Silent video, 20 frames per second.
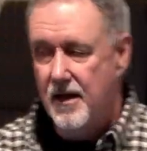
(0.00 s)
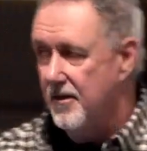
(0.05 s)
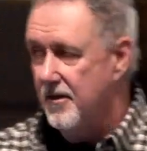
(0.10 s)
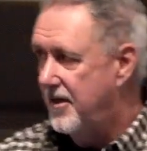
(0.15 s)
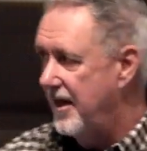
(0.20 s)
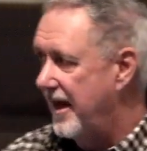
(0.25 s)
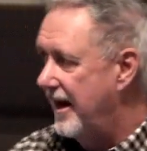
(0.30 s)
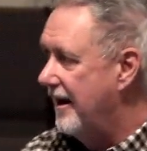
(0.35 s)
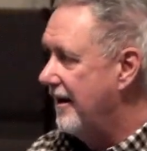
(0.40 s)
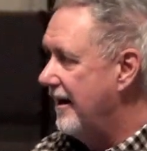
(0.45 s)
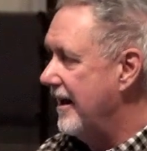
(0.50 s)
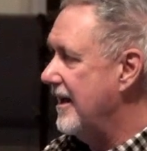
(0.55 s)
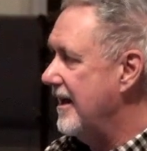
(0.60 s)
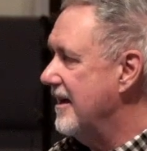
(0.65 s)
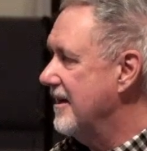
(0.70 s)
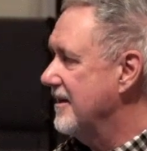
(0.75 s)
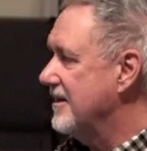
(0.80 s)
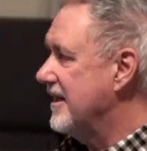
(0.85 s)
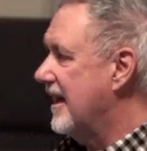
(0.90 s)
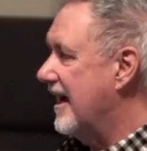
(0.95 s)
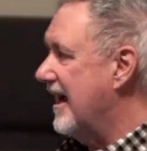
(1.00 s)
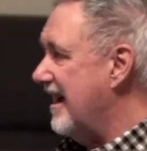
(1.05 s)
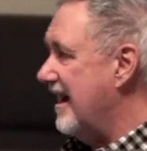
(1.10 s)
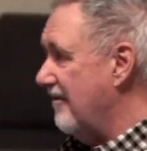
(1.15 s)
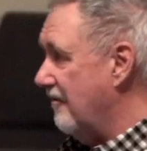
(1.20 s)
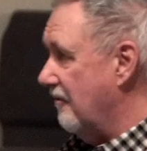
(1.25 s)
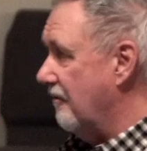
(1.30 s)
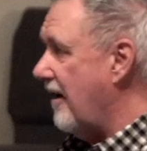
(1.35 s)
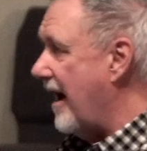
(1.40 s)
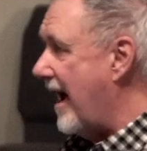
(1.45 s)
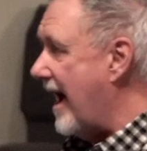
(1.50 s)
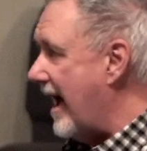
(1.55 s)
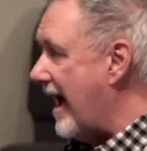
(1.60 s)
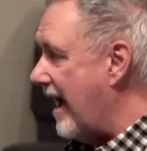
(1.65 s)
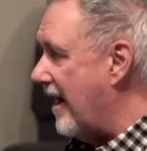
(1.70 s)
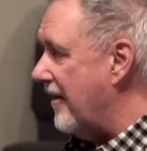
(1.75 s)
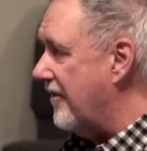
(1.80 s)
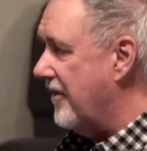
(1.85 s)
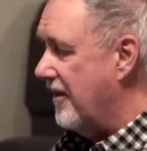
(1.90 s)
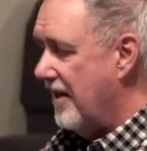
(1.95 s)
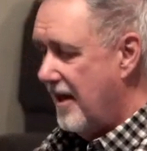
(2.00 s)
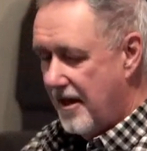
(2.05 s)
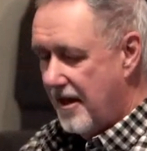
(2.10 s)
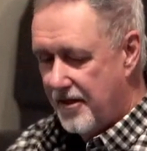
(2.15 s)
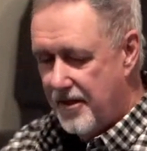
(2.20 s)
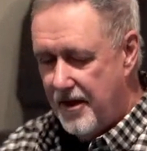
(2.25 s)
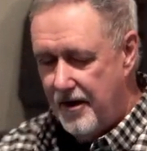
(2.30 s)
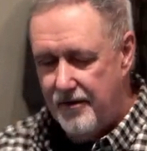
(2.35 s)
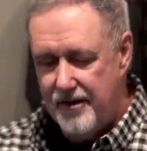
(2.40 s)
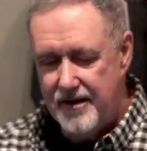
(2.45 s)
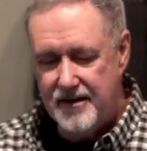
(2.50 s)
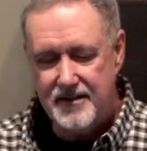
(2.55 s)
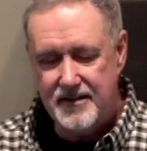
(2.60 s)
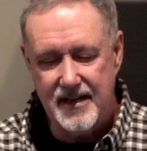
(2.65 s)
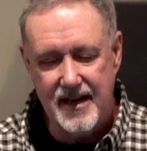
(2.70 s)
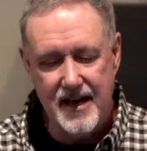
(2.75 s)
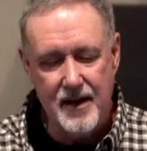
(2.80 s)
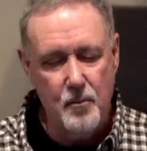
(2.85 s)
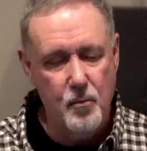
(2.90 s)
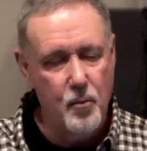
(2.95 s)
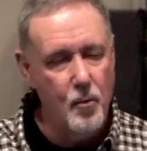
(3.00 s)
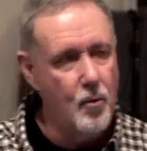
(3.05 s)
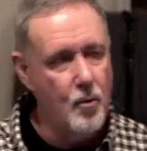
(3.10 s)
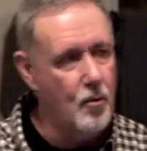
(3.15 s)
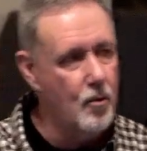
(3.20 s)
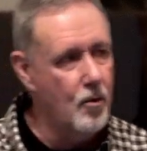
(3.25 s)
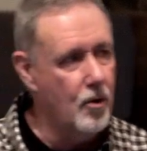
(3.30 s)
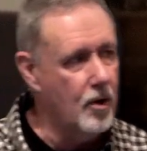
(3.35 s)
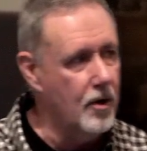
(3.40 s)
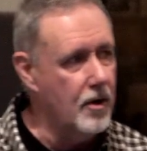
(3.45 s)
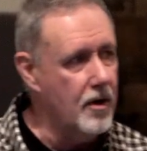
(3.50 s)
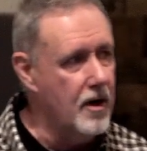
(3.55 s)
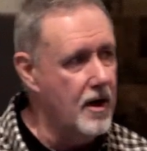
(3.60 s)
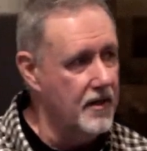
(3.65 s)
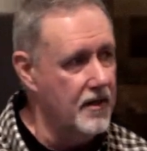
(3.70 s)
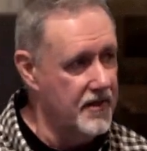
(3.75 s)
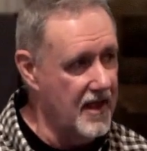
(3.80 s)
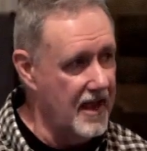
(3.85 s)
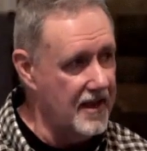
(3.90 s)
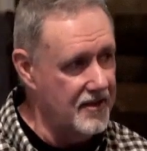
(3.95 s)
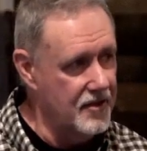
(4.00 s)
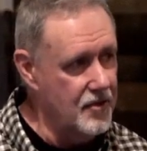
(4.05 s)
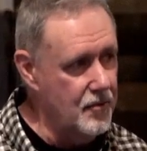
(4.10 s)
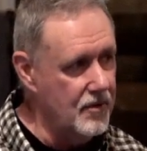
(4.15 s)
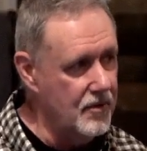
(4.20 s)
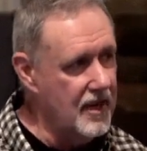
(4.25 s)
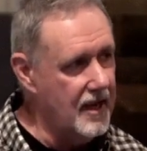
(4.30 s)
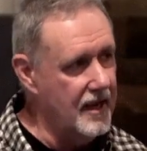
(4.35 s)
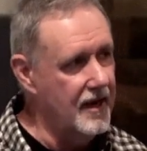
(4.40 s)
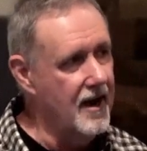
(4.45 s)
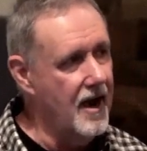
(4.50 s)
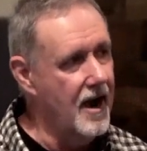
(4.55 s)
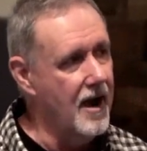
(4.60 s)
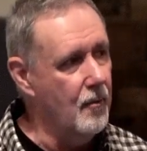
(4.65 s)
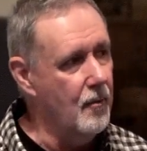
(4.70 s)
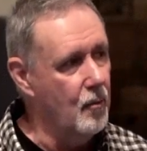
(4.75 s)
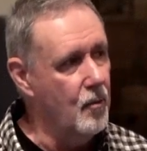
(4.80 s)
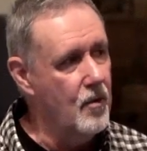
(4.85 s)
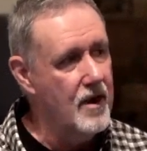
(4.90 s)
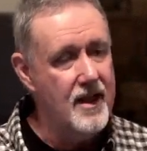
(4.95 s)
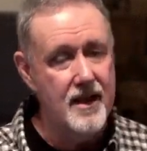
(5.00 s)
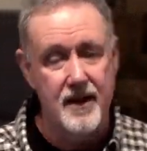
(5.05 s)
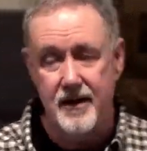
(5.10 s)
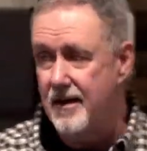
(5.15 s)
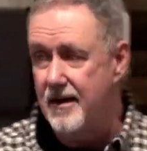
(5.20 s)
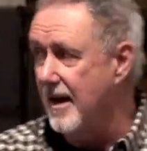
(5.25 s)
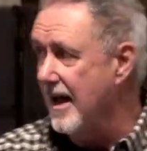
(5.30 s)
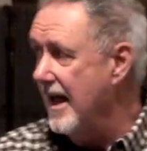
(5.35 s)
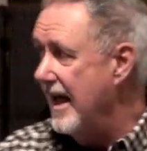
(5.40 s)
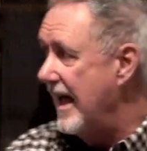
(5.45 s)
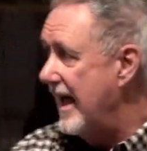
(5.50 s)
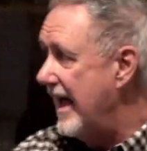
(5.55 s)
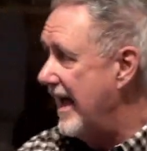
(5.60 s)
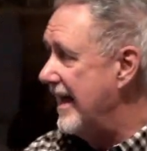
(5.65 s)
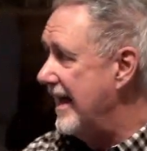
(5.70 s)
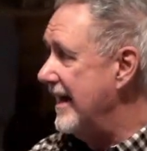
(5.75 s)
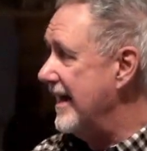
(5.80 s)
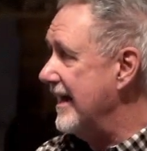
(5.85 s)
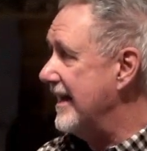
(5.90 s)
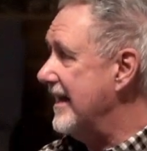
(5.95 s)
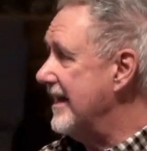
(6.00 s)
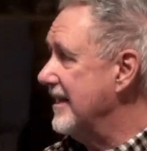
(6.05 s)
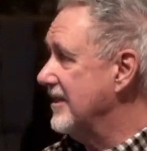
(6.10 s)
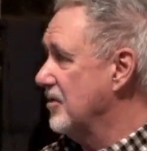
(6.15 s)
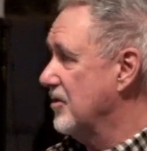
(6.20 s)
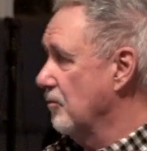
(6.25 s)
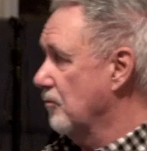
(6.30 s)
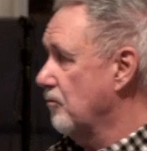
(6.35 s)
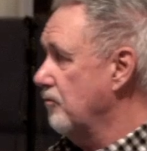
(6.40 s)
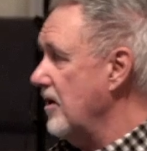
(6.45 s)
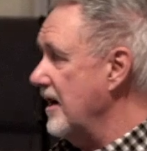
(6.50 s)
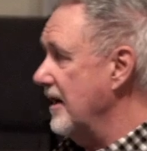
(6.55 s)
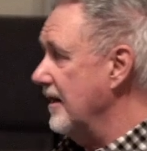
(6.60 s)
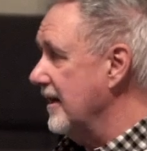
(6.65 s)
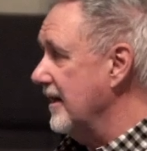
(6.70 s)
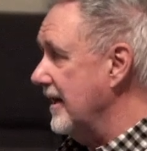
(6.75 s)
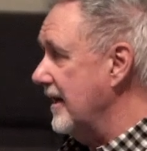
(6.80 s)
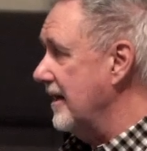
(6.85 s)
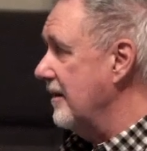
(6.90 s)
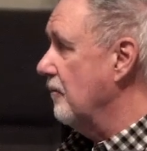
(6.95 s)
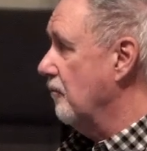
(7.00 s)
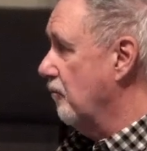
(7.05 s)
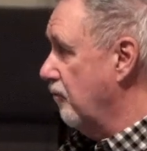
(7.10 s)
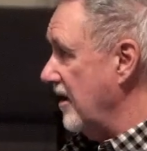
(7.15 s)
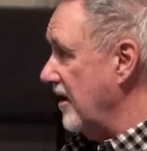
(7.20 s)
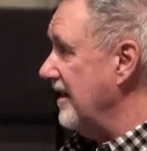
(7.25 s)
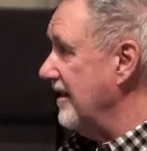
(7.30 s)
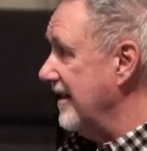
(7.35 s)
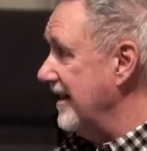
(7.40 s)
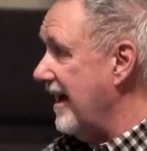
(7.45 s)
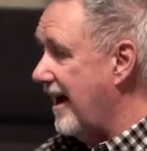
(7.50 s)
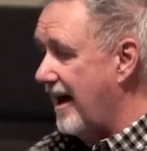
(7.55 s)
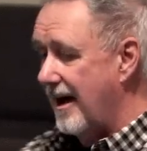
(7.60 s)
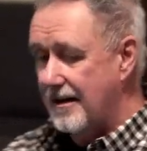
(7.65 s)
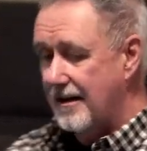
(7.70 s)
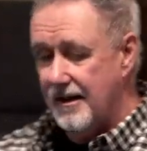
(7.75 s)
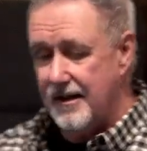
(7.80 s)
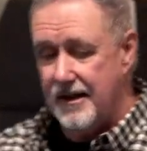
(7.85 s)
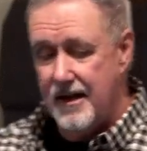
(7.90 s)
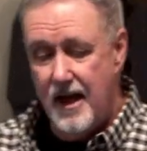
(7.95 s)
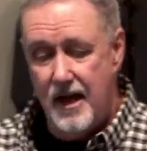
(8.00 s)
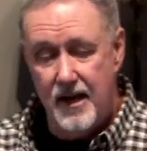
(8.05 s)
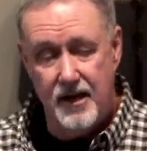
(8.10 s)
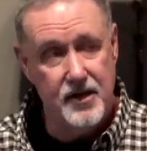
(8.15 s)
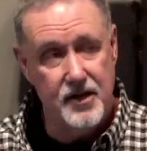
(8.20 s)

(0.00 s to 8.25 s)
There is a wrath, there is a war that you cannot win, and it gets really, really ugly.